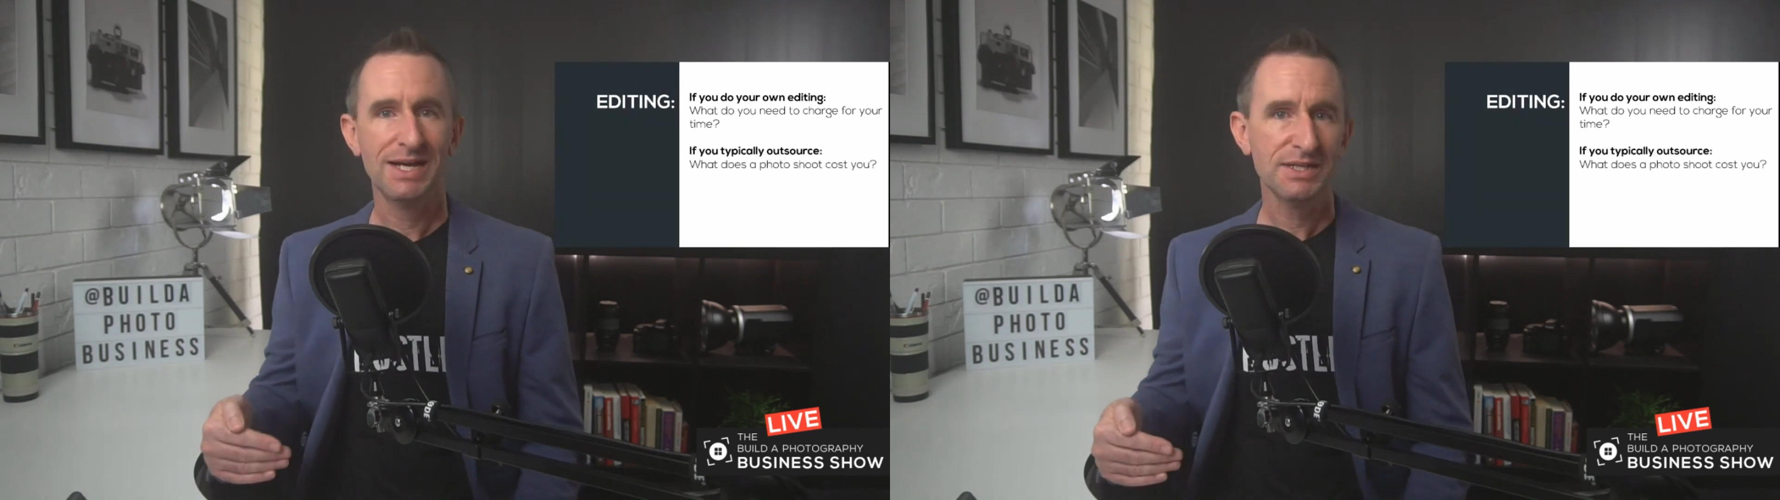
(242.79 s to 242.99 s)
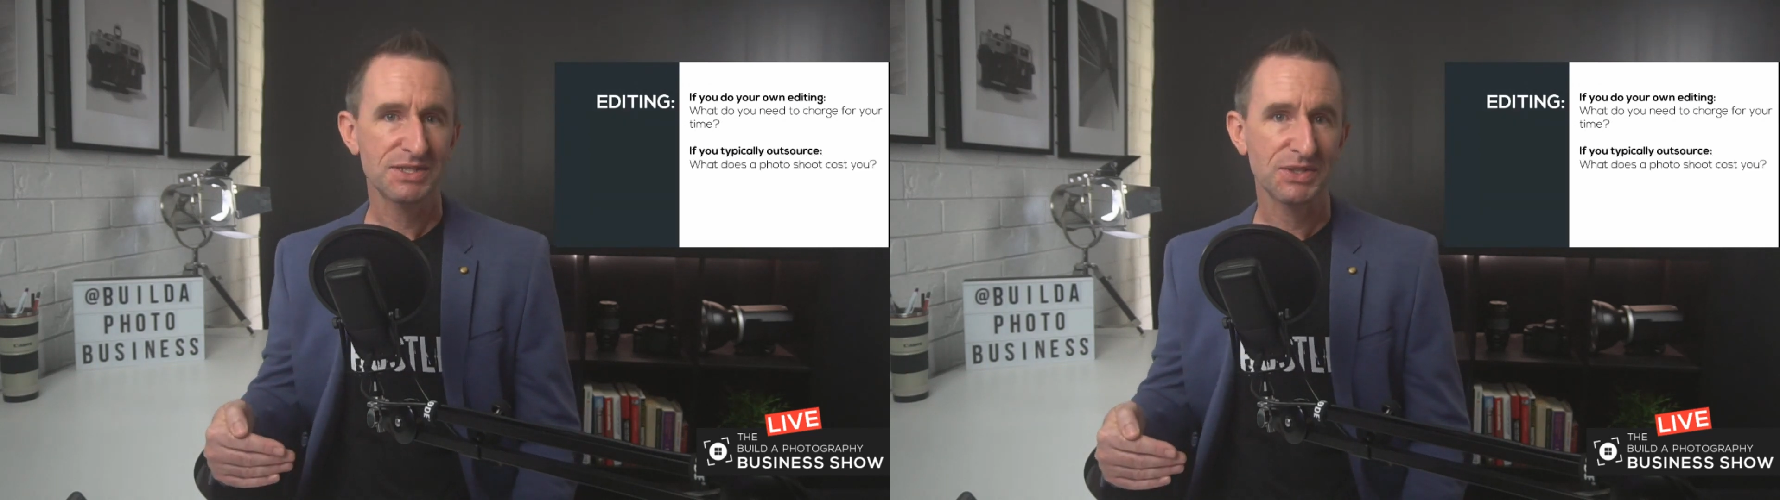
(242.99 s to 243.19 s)

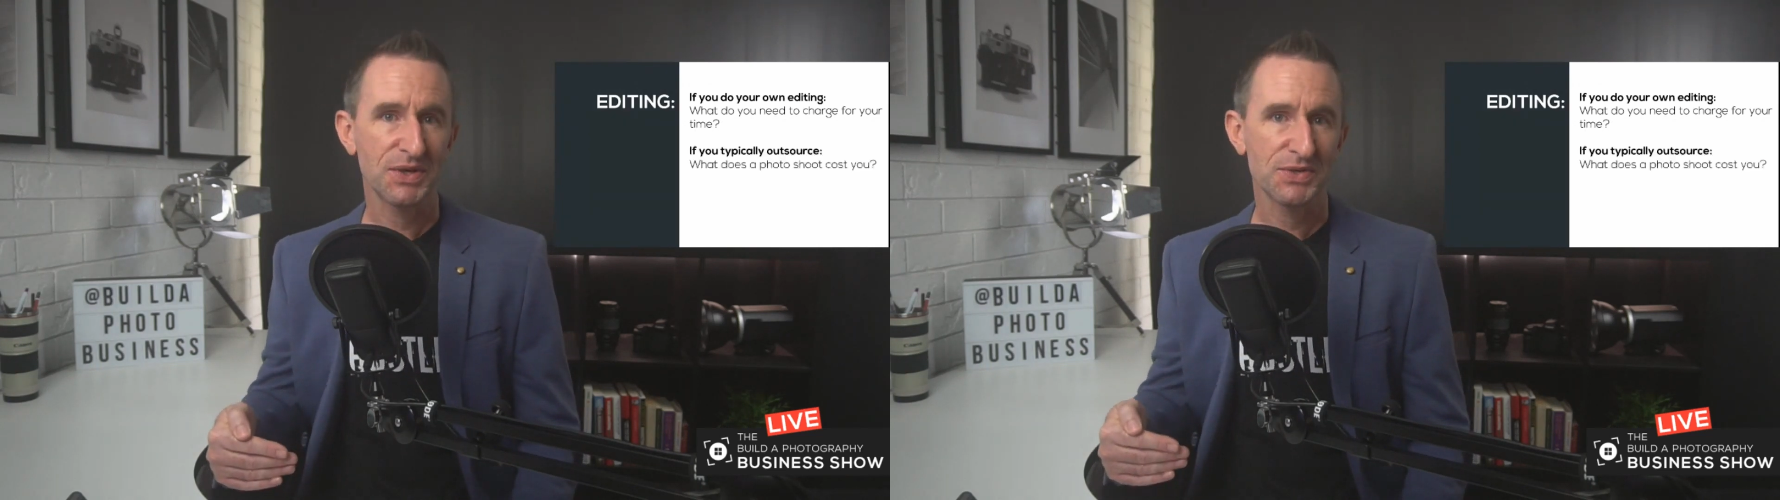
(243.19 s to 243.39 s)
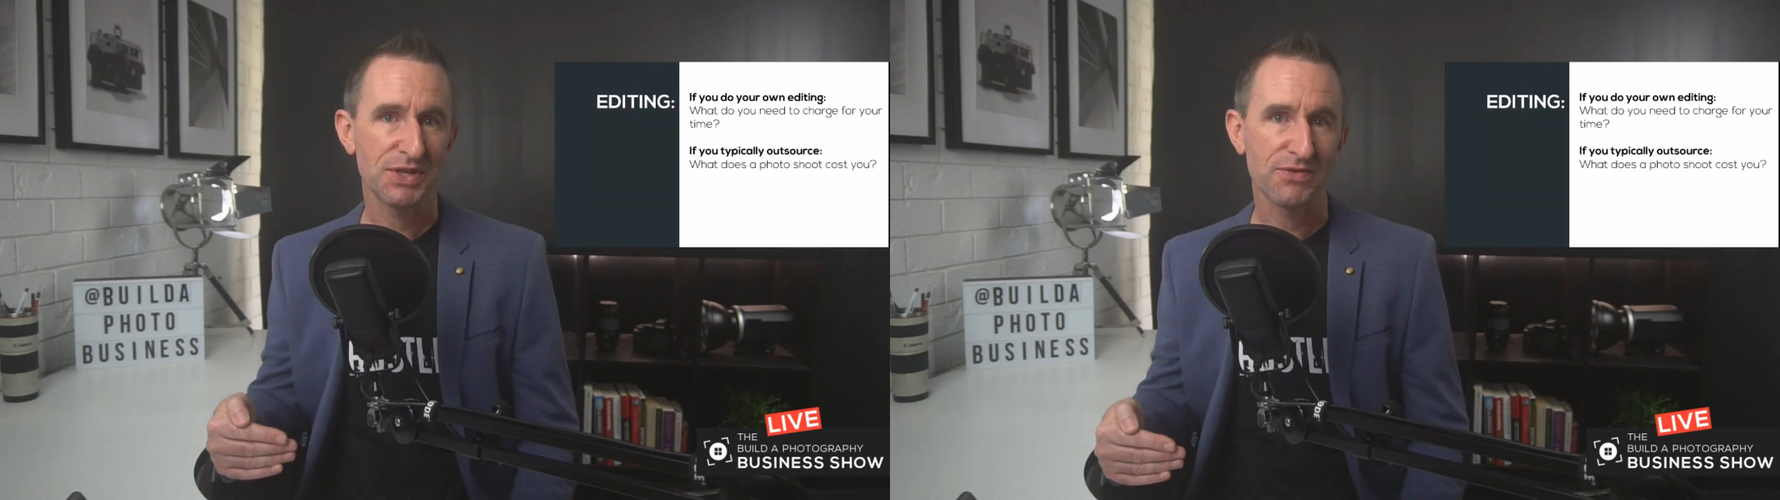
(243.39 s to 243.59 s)

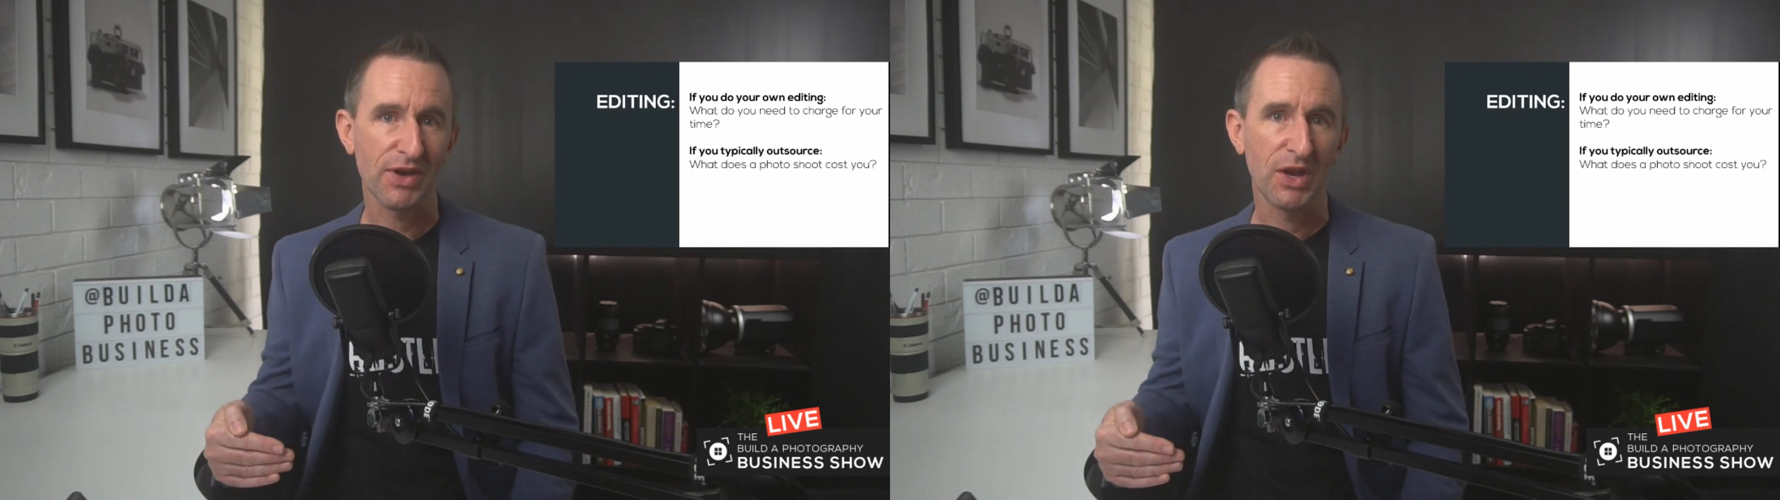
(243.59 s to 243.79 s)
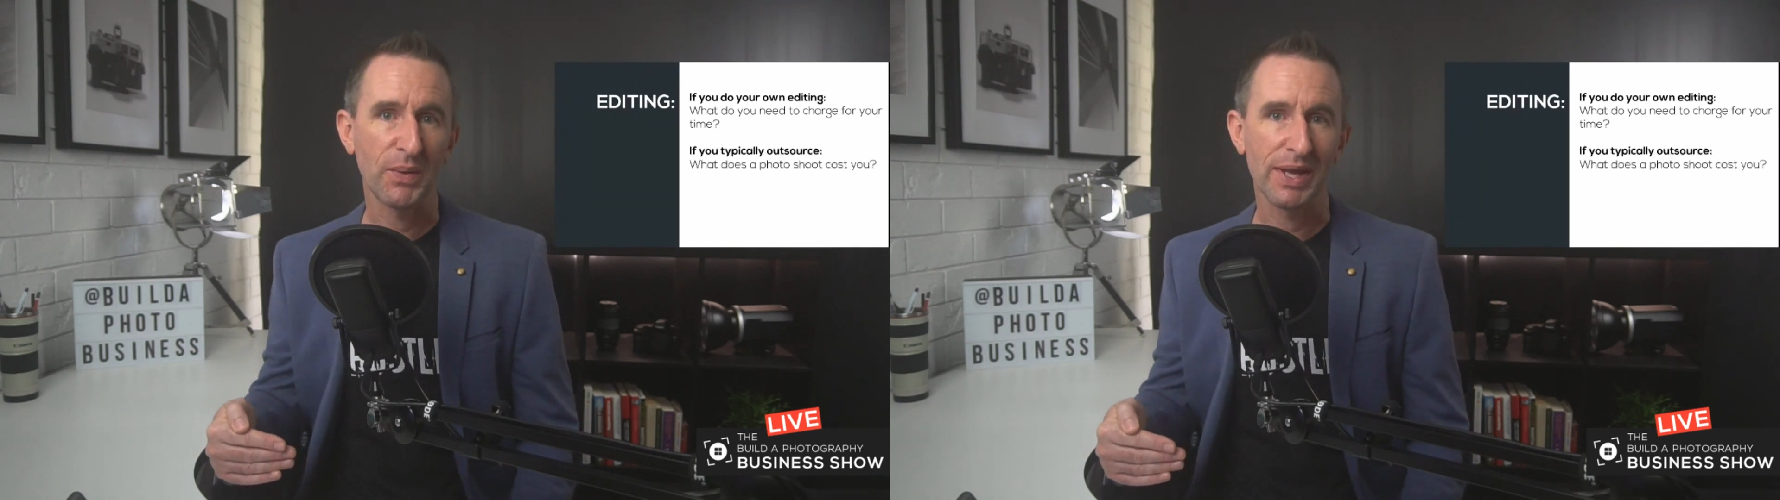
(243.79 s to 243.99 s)
outsource your
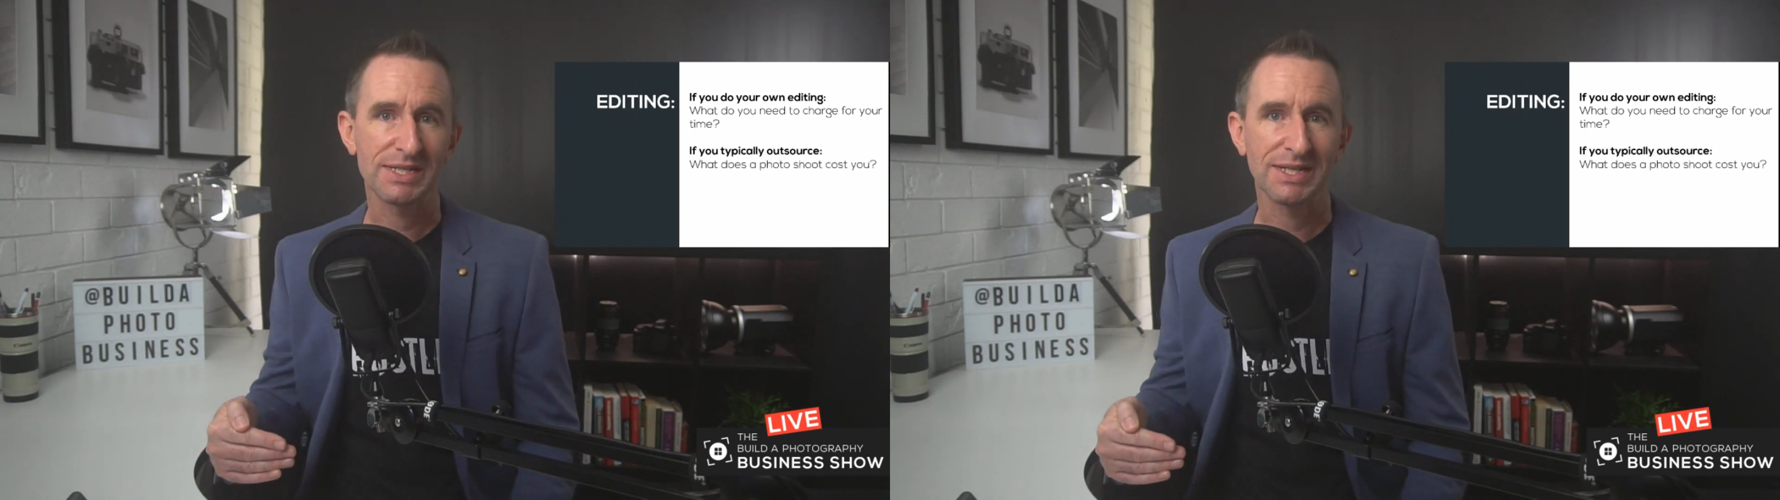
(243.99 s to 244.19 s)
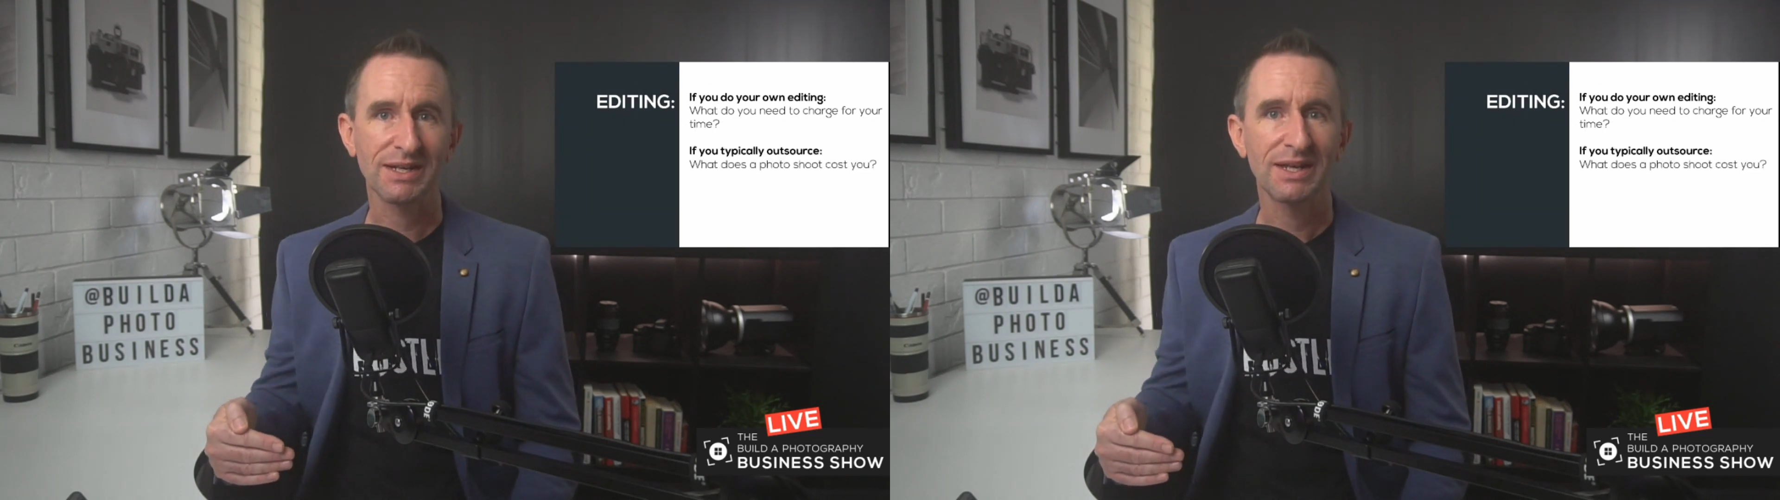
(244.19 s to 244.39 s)
photo
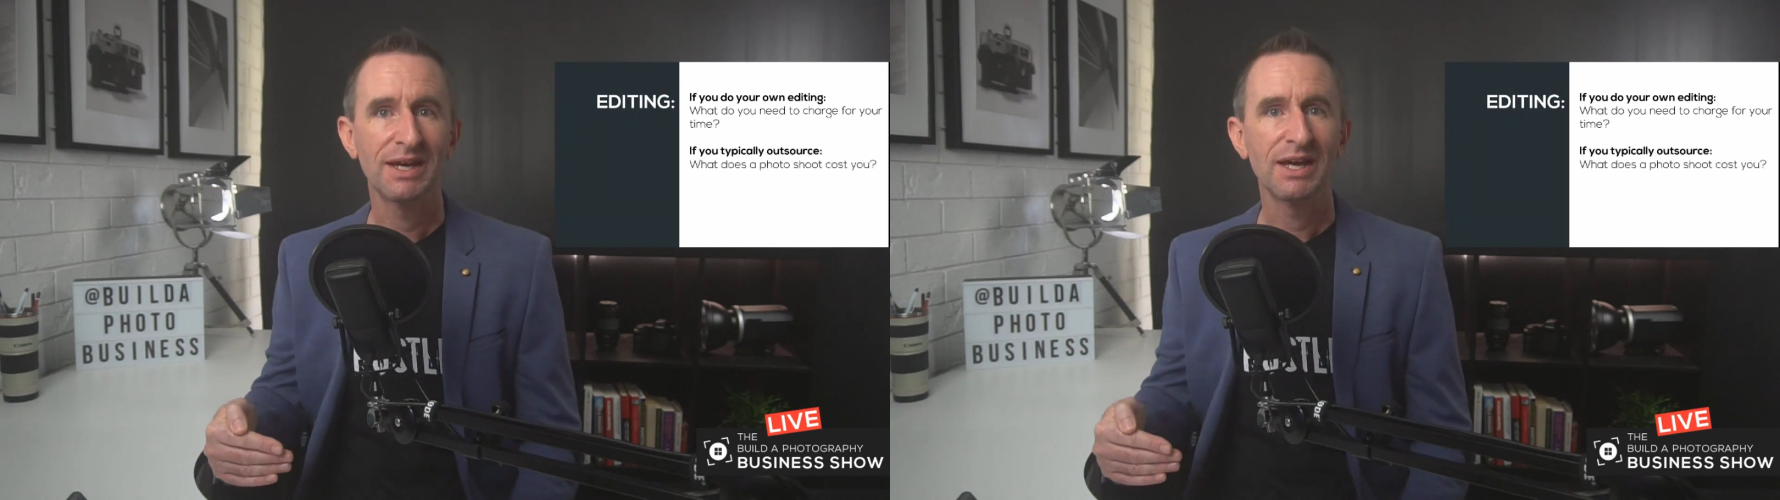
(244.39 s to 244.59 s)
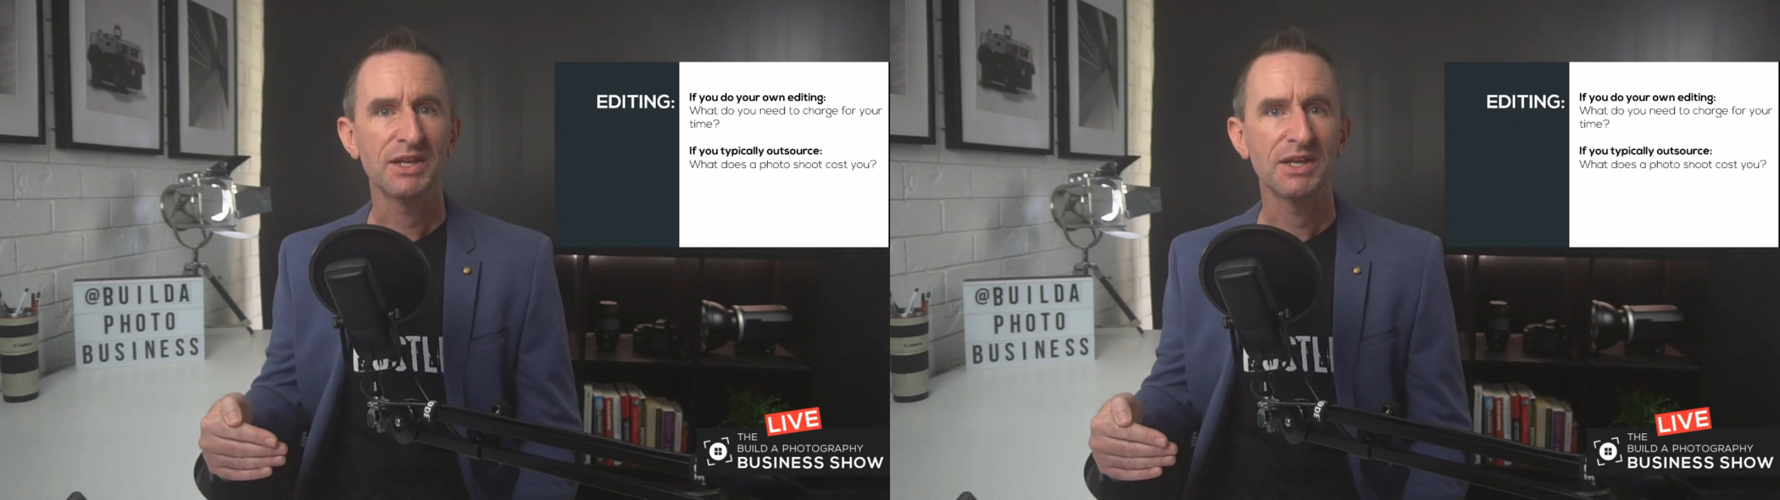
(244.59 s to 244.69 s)
editing,